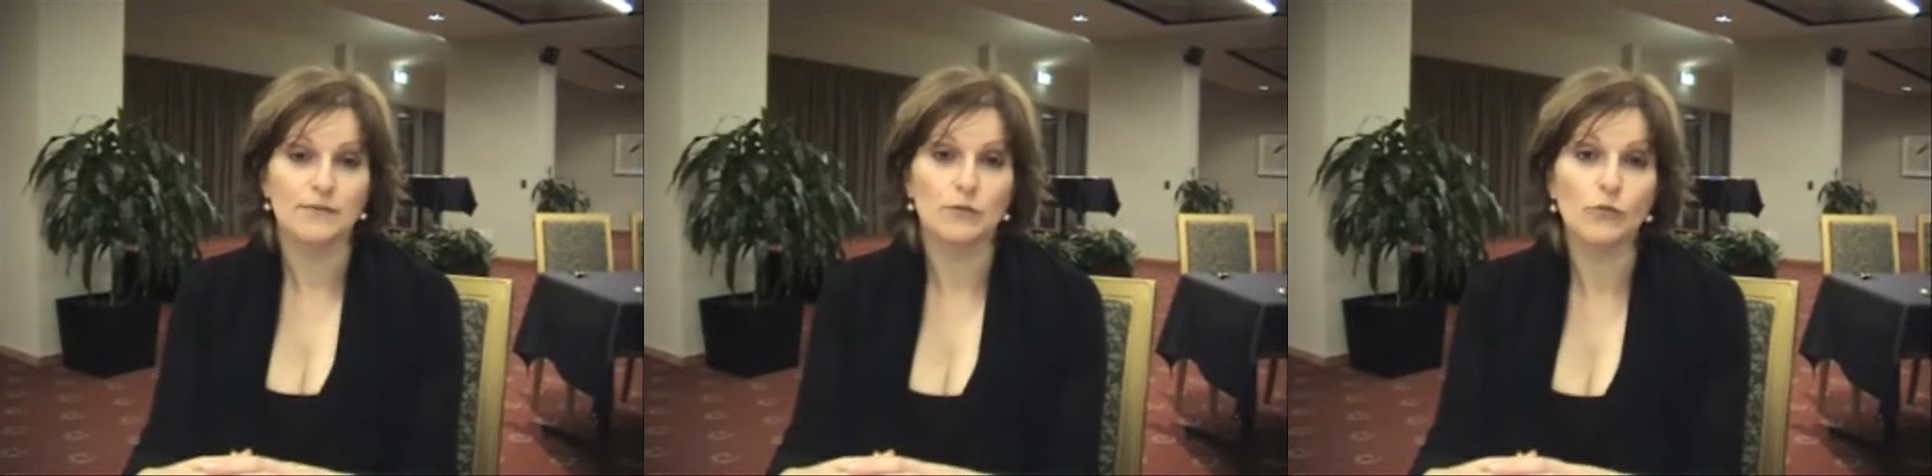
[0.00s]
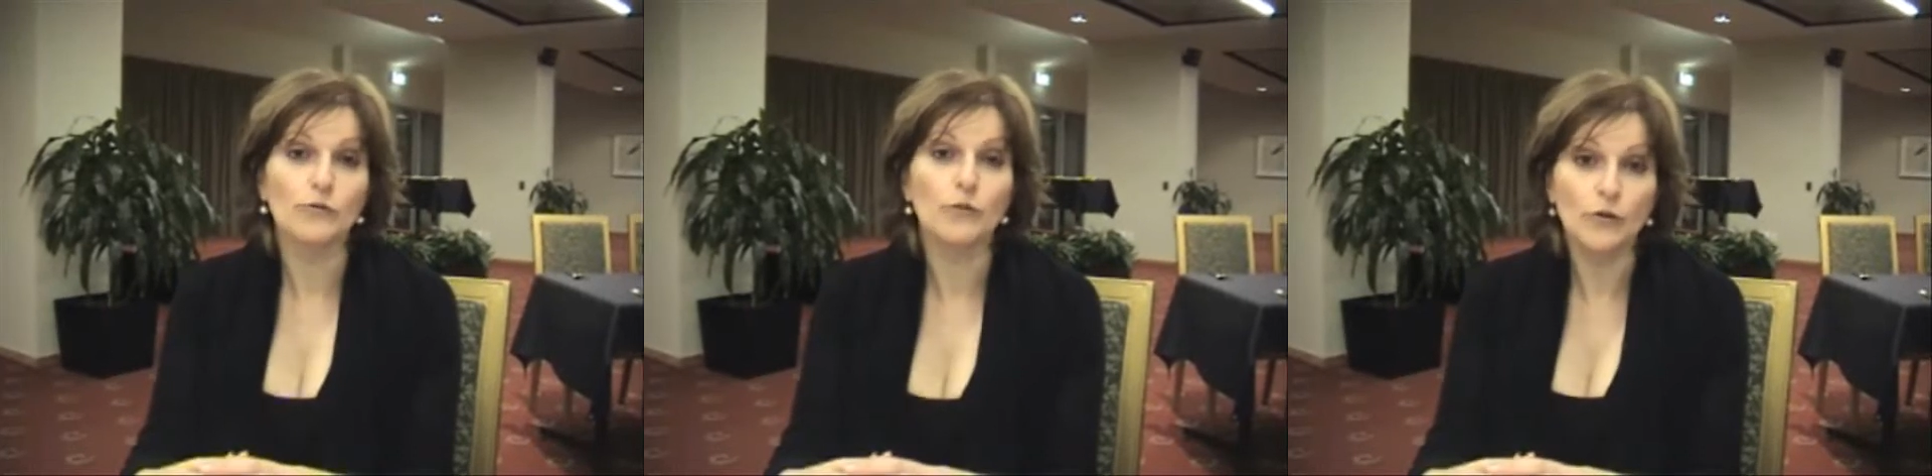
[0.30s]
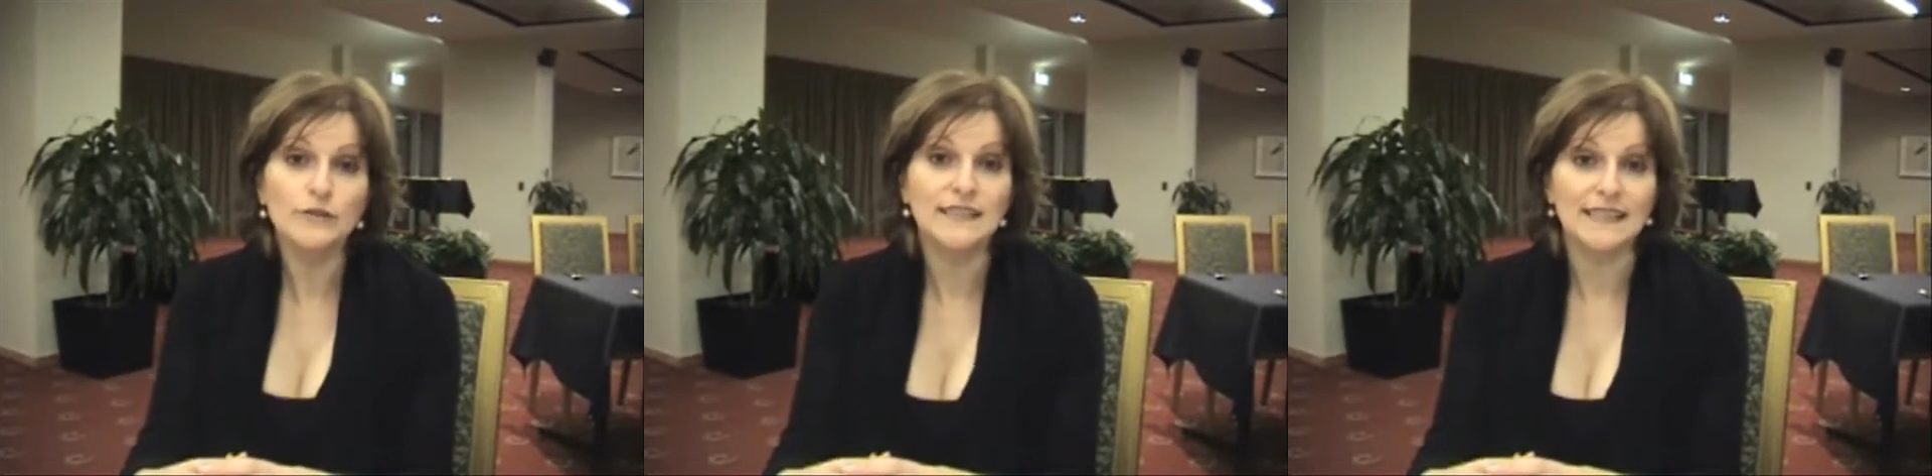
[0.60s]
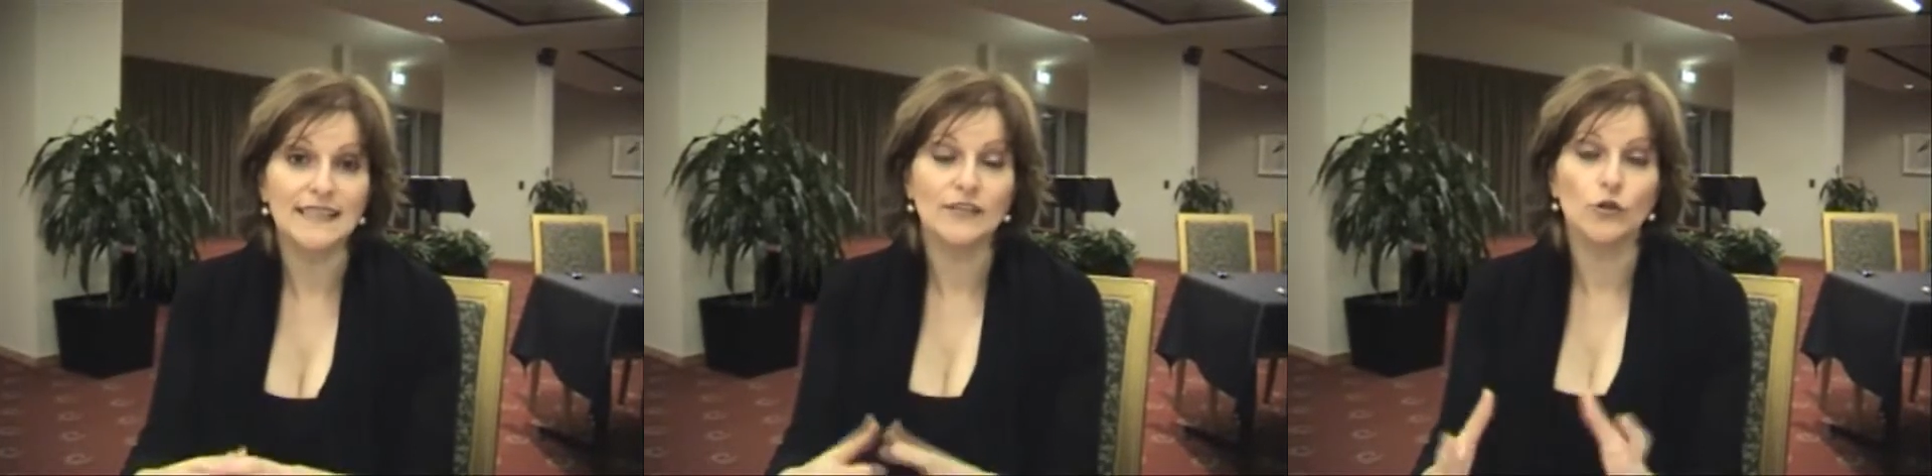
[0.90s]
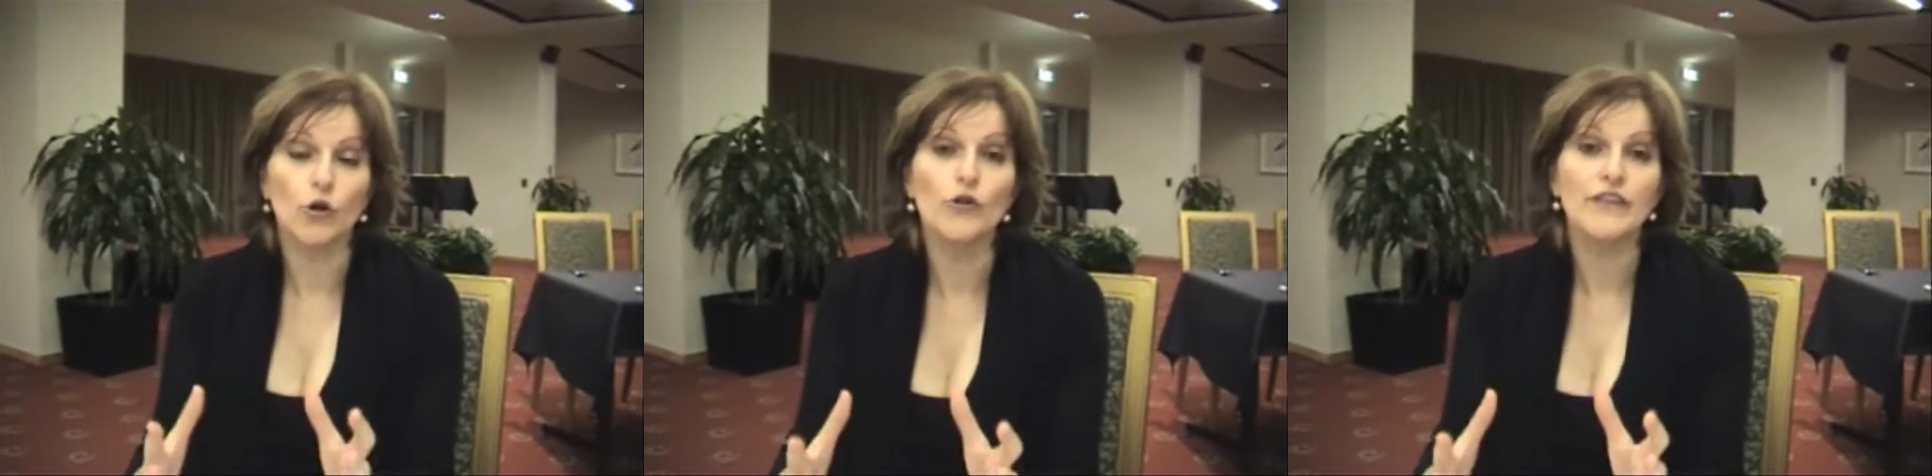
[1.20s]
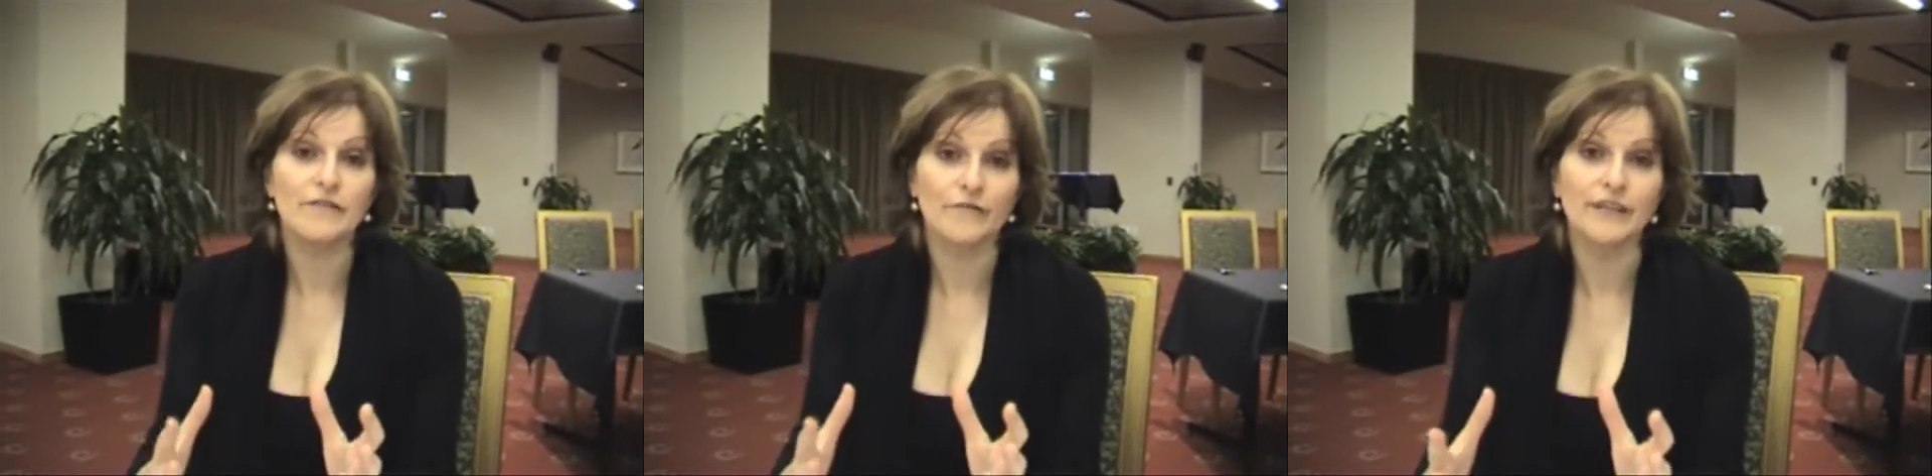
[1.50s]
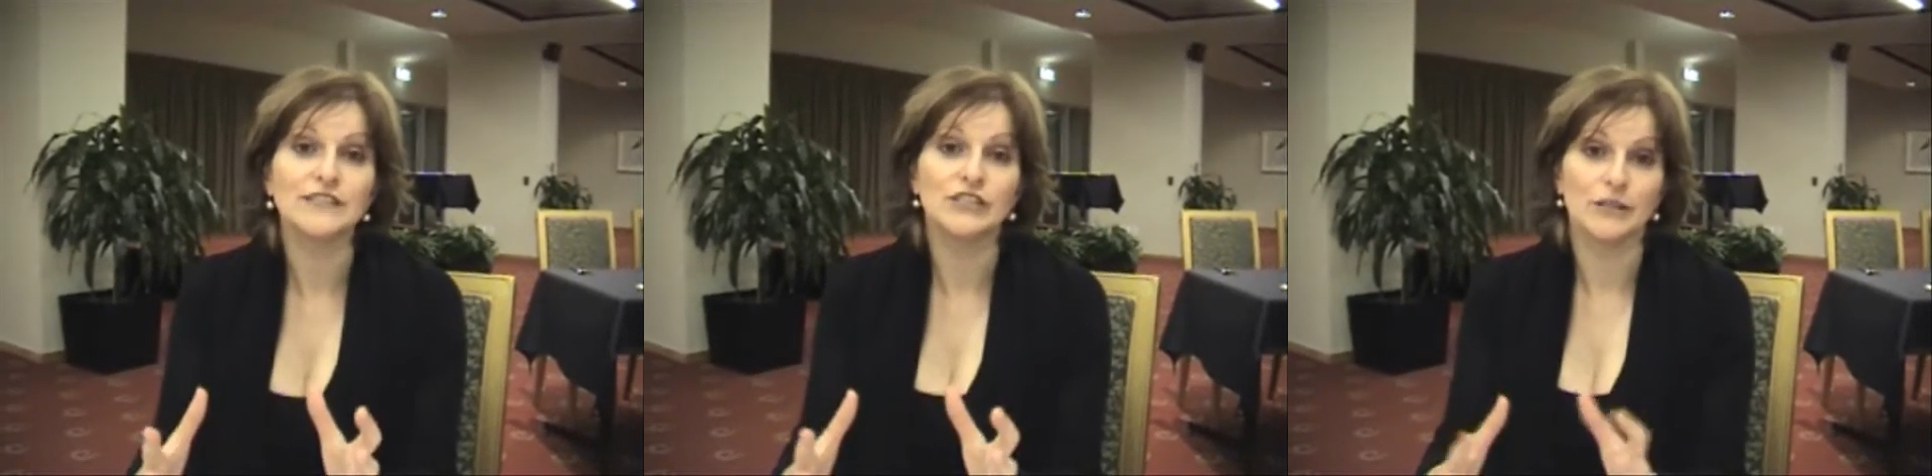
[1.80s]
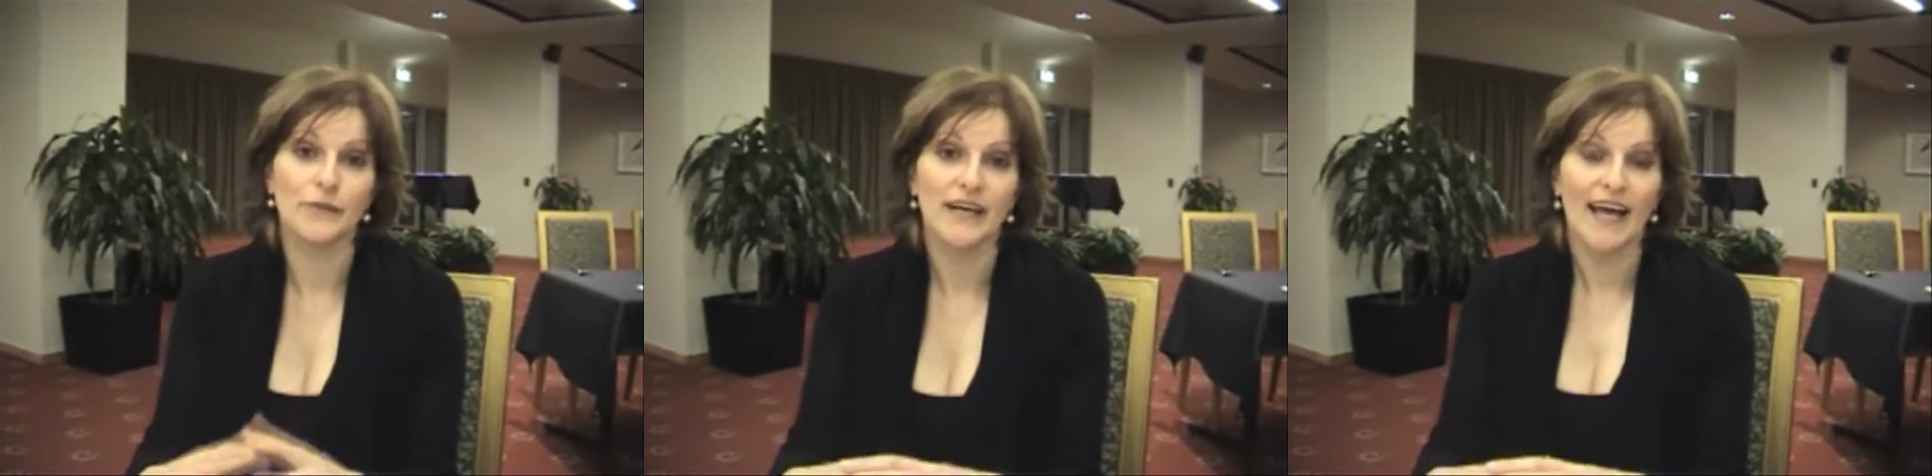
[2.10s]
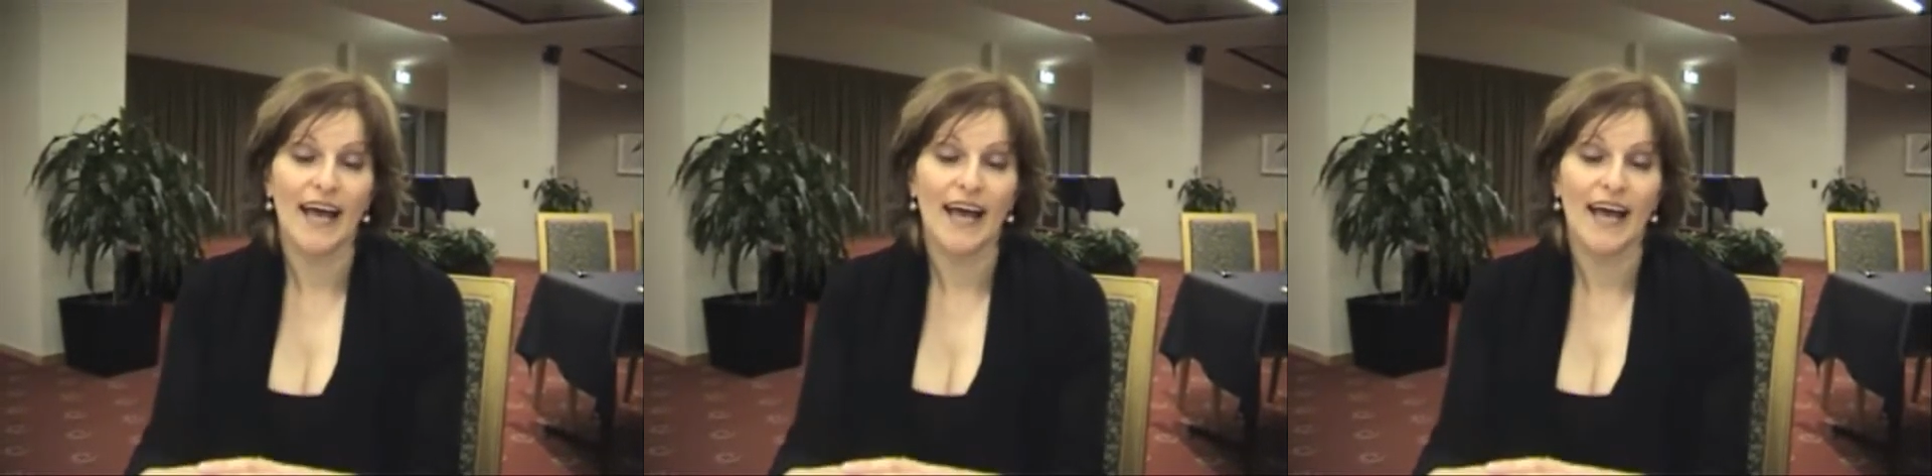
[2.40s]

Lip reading: but more importantly, you'll earn their friendship.